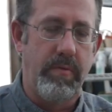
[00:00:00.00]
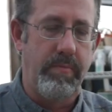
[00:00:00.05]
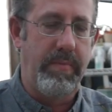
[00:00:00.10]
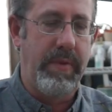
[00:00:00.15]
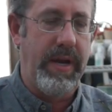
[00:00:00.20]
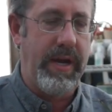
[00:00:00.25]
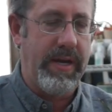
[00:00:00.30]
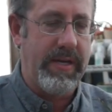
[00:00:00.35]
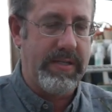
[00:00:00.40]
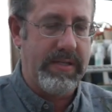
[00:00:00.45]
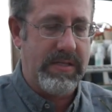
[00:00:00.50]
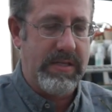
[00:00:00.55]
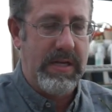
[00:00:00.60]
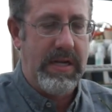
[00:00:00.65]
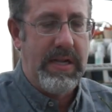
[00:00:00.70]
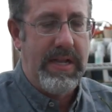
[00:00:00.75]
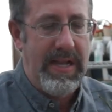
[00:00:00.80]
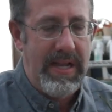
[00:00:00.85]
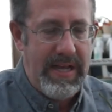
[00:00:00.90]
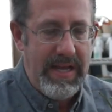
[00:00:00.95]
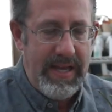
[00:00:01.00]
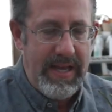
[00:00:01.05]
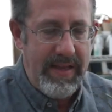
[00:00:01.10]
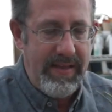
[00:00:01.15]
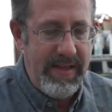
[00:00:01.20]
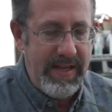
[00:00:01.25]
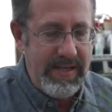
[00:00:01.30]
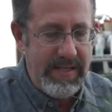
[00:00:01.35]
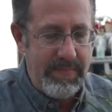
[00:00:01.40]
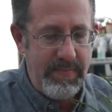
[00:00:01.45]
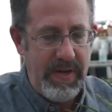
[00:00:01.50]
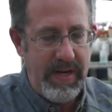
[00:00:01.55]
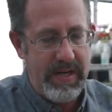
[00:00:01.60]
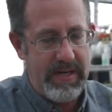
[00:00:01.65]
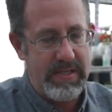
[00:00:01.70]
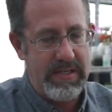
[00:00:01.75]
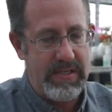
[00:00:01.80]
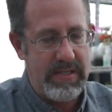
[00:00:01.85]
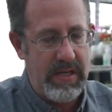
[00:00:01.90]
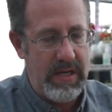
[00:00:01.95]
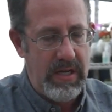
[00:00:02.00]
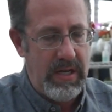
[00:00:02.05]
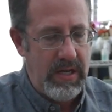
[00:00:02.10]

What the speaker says: mix. In this mix,